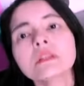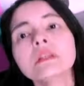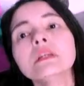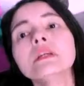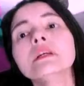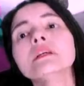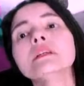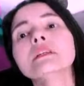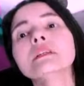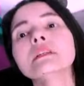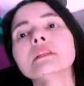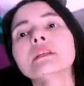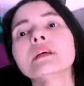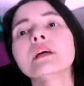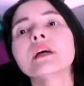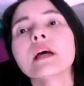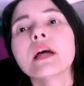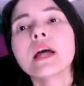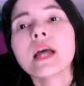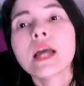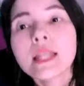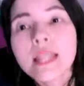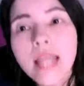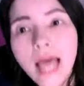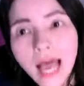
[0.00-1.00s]
In
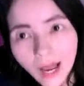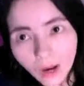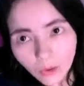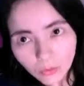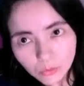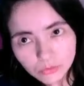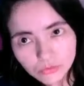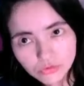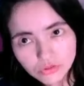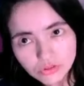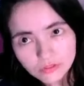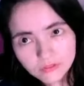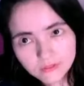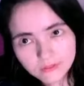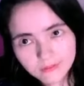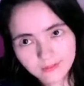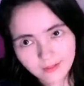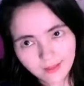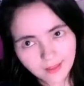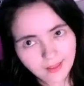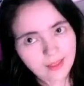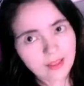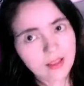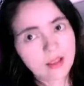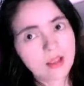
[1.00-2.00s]
and out.
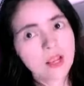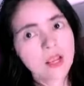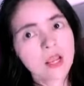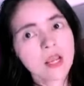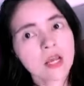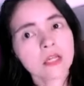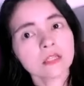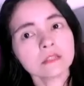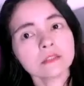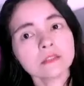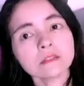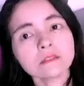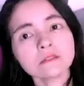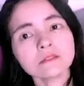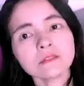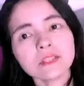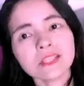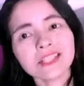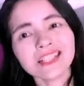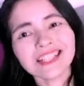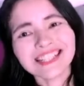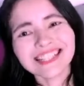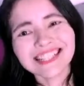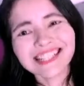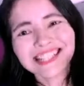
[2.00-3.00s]
And
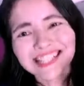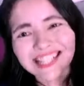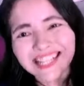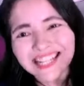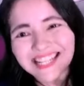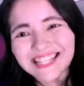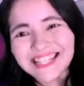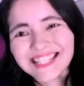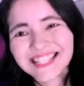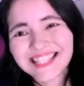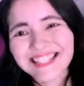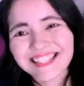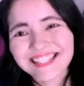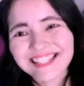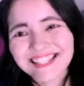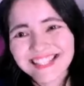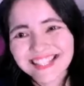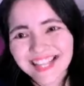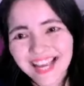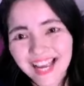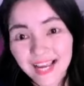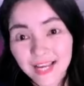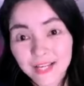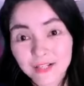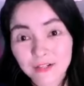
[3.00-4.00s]
just the
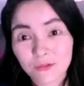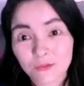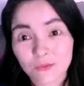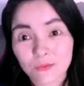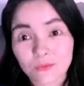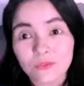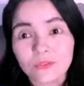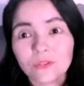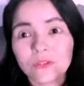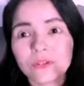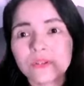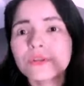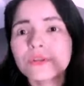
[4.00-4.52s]
title.